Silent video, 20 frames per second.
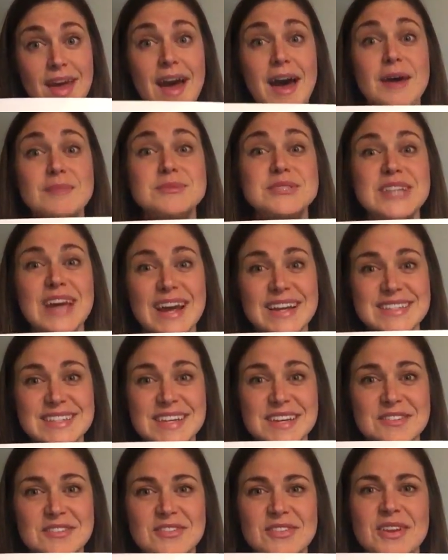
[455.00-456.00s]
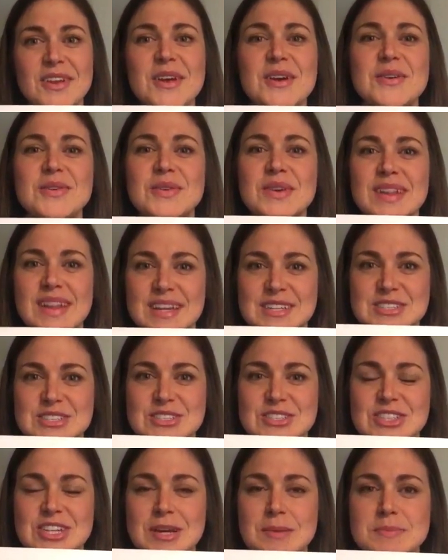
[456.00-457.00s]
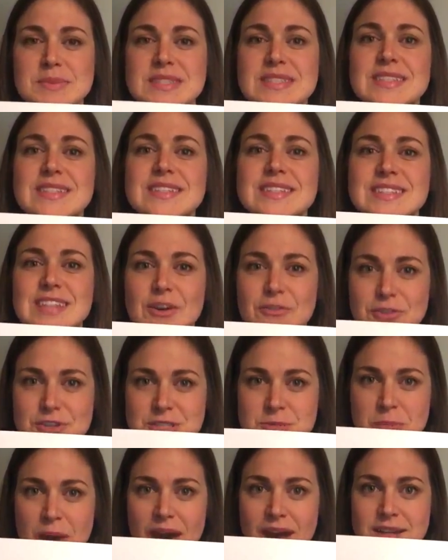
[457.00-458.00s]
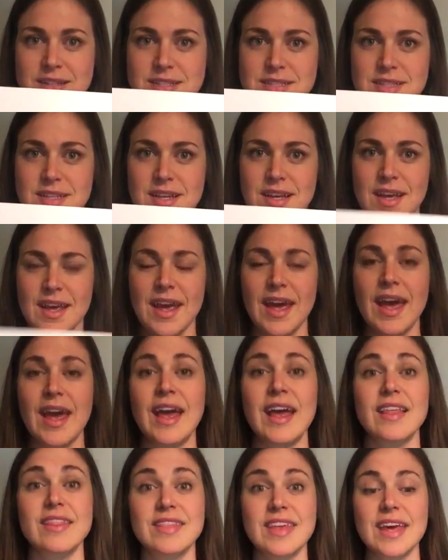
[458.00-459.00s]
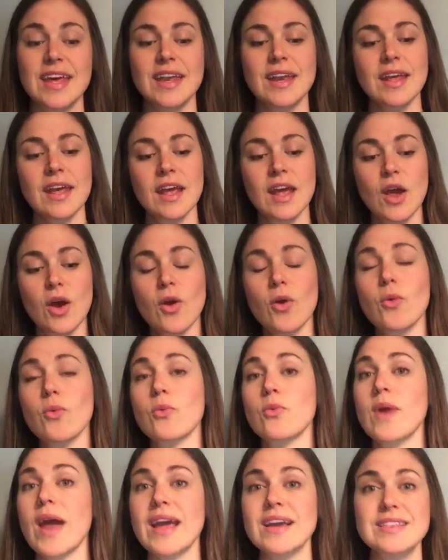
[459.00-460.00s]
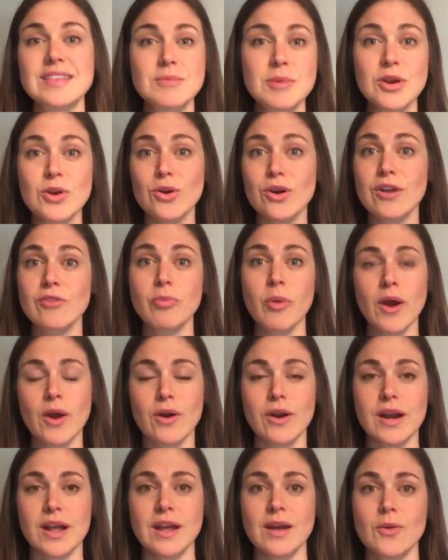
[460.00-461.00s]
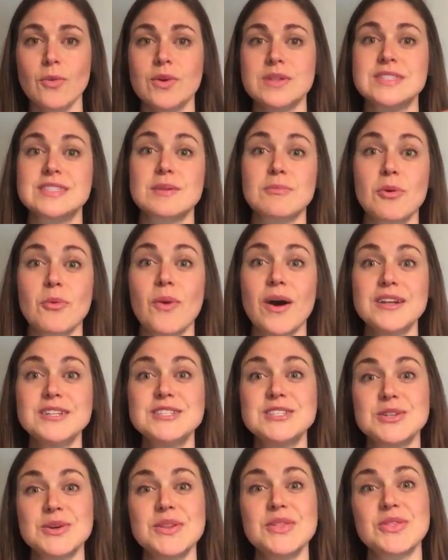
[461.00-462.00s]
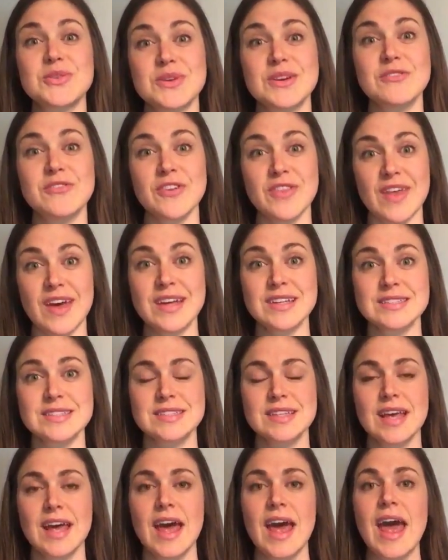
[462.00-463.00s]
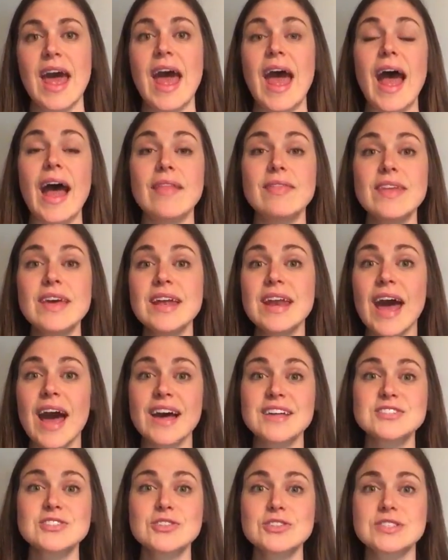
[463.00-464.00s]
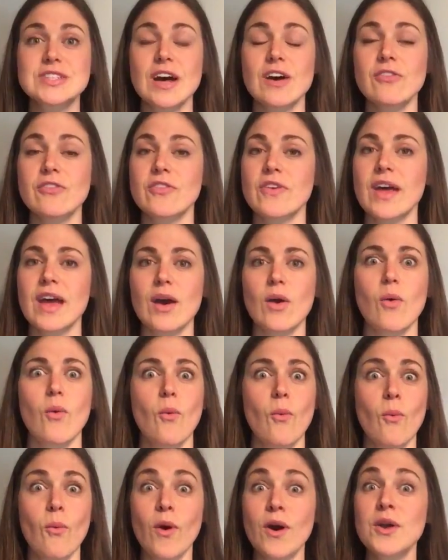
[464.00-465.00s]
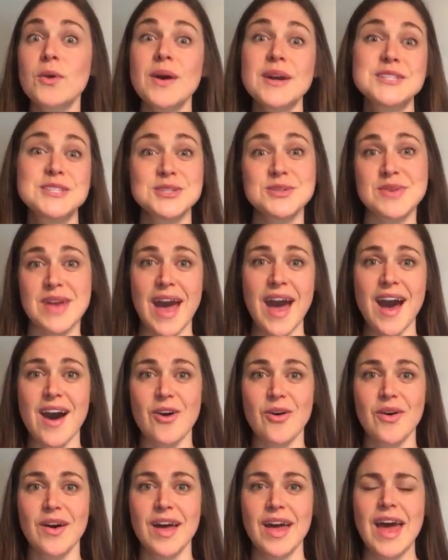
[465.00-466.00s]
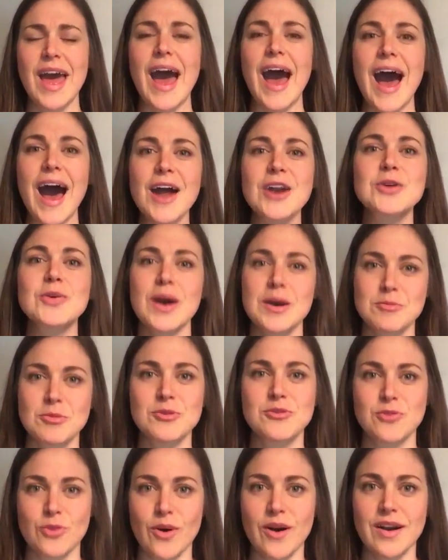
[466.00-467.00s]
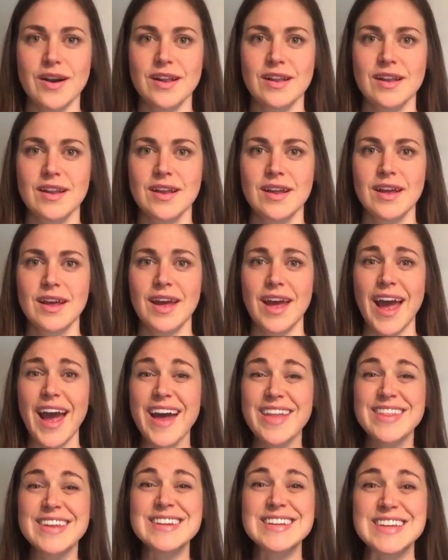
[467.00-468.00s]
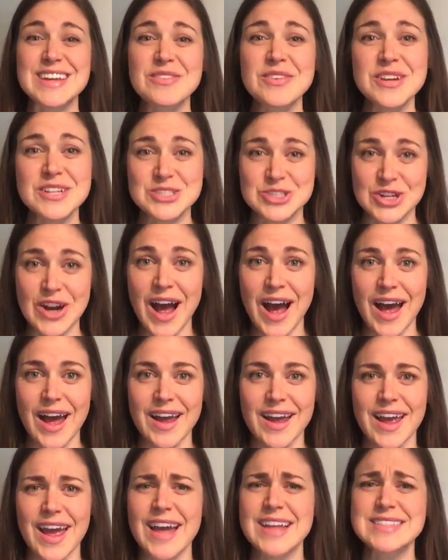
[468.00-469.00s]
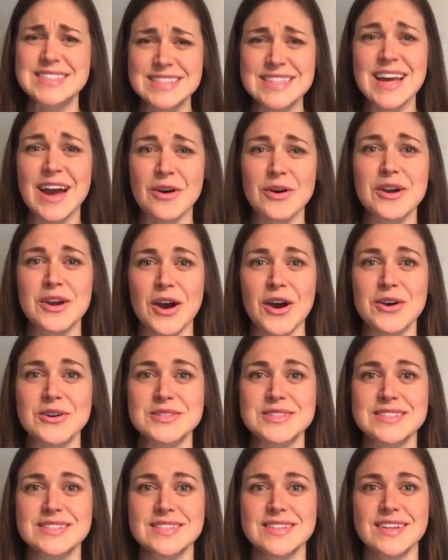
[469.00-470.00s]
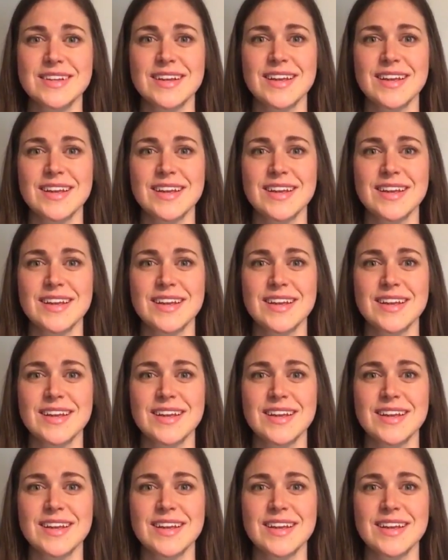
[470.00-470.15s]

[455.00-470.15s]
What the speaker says: objective, relationships, self-respect. Then rank them in order of priority. What's number 1, 2, and 3 for this? And then ask yourself, what do I do now? How do I move forward? And then give it a try and see how it goes.